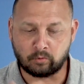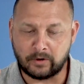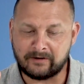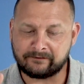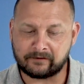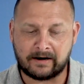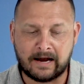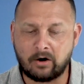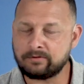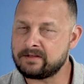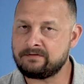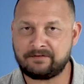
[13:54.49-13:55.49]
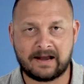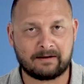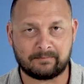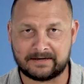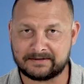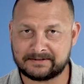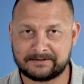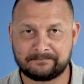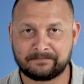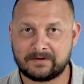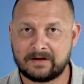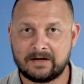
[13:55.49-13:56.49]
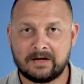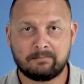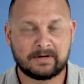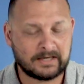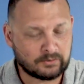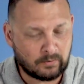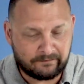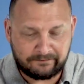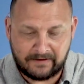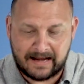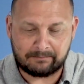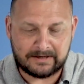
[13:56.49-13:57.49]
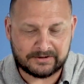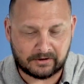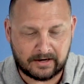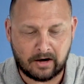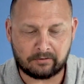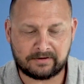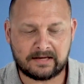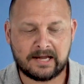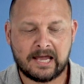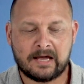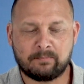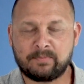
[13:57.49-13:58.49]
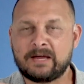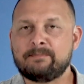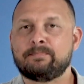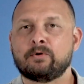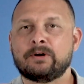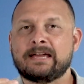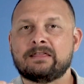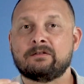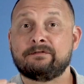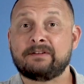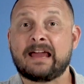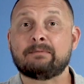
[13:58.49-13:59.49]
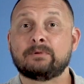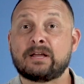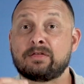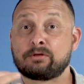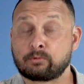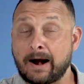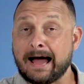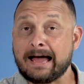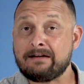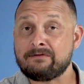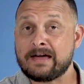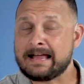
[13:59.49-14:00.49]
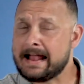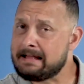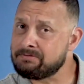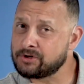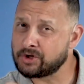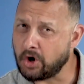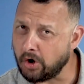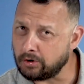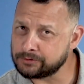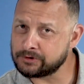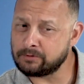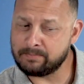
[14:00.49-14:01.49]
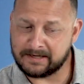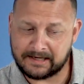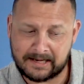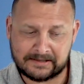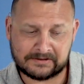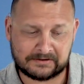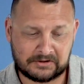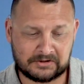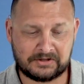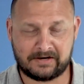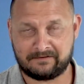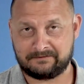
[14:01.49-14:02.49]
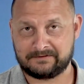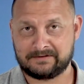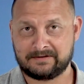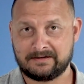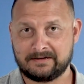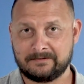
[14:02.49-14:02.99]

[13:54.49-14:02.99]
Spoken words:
We're for healthy families, because when families are healthy, people in the family thrive and the culture begins to shift.